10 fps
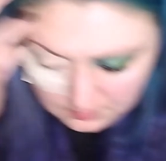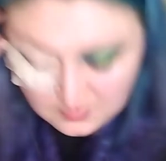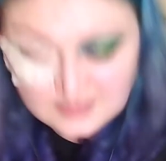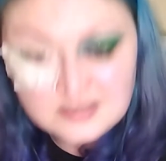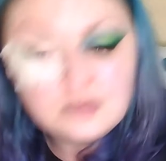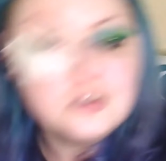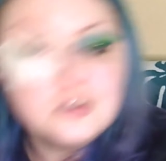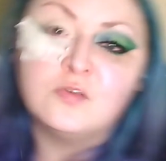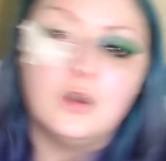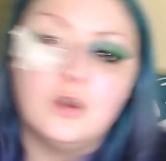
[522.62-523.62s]
as long as
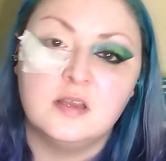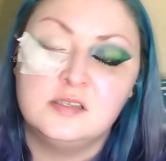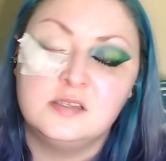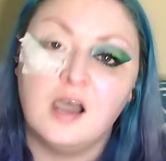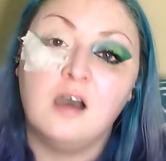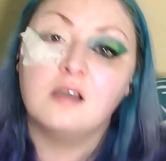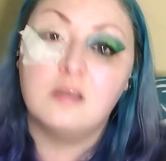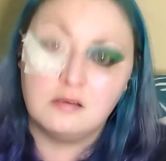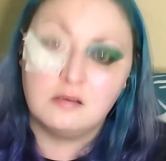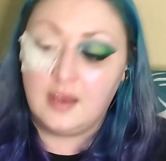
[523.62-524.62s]
you've got a dark
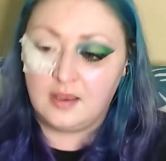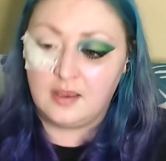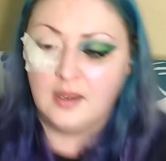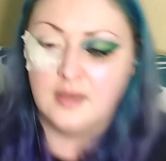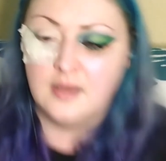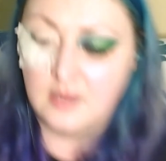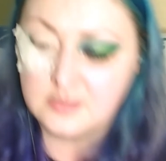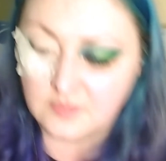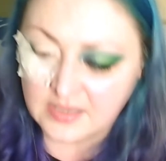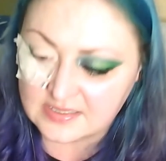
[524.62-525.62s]
grey colour, kind
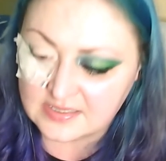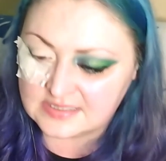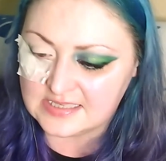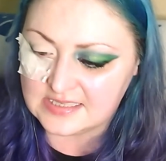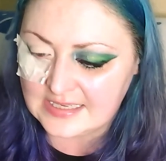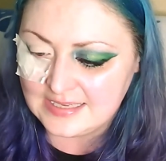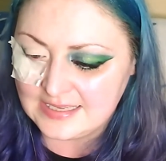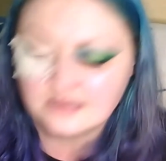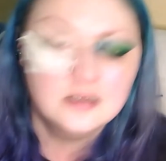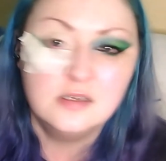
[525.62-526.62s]
of like a
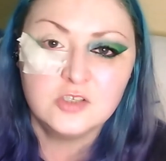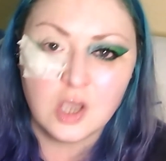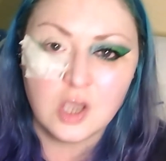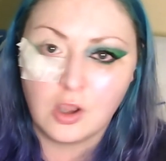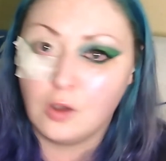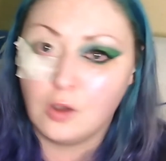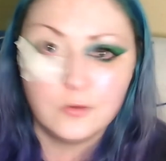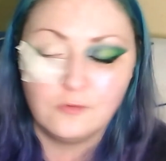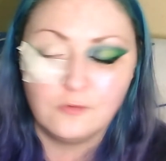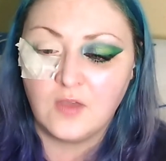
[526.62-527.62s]
steely charcoal,
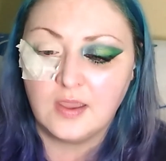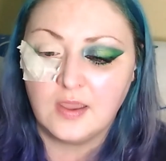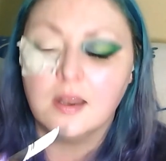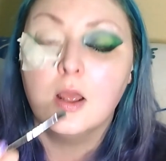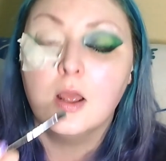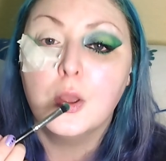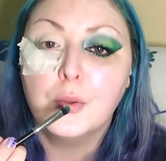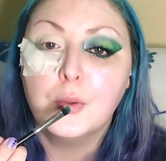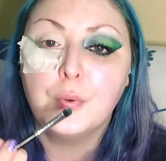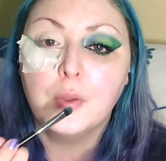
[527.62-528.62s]
you're fine.
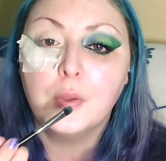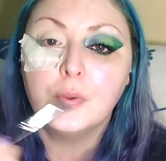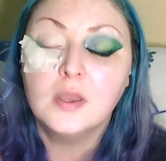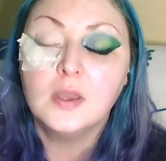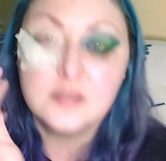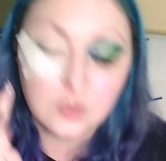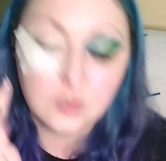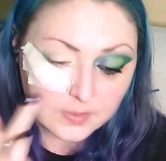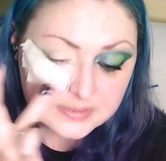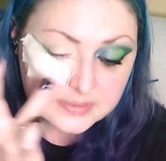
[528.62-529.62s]
So
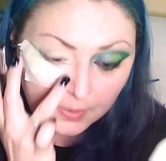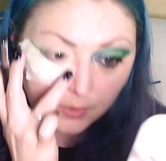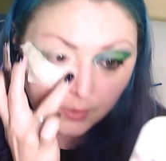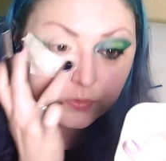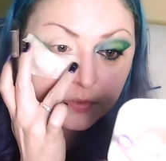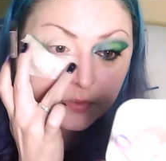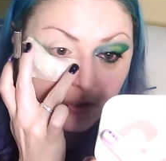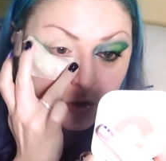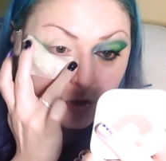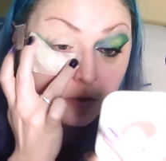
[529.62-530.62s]
always blow to
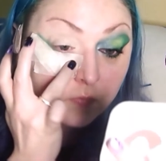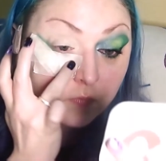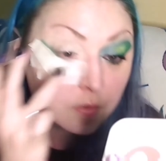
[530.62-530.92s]
make sure you've got the